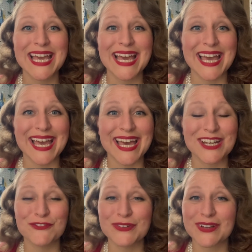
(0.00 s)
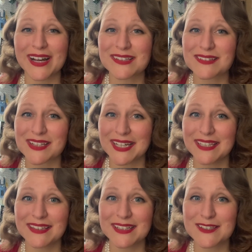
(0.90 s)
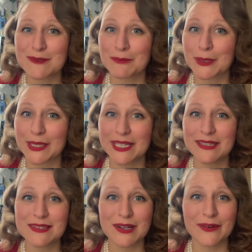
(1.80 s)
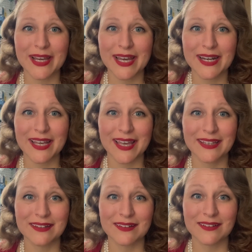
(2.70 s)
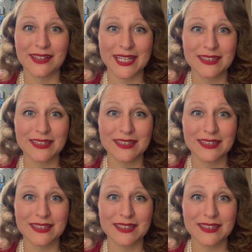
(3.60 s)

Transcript: And if you guys like this, please go ahead and like the